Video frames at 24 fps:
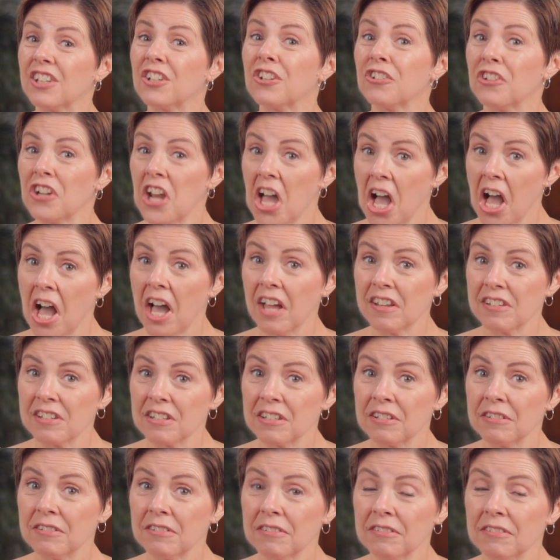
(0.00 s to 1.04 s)
it or not.
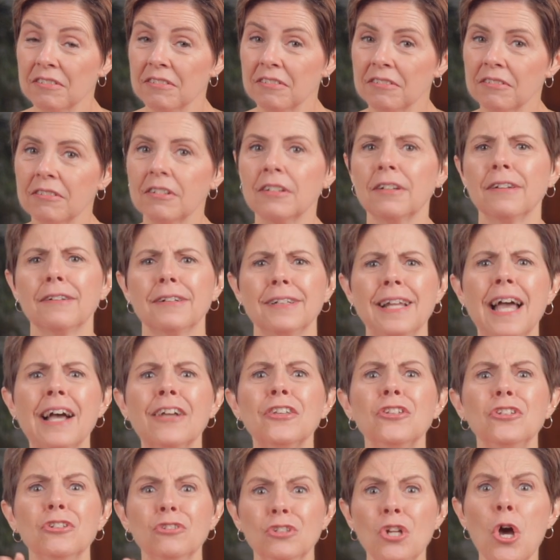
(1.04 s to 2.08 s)
Now,
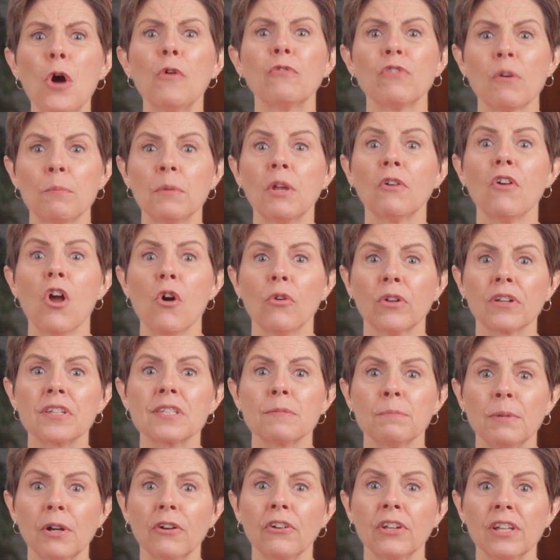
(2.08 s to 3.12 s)
you know from your own
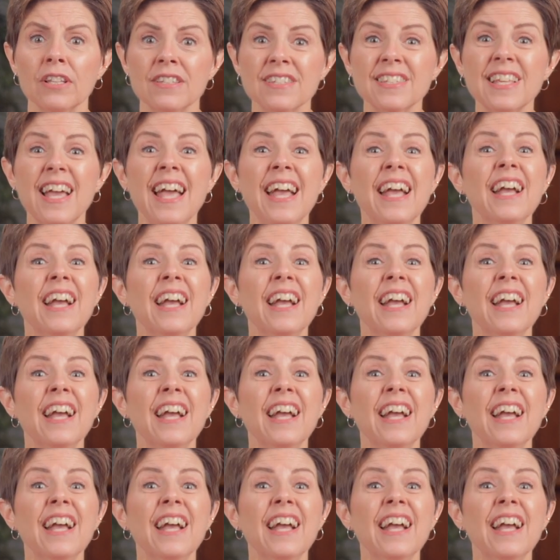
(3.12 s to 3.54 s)
experience,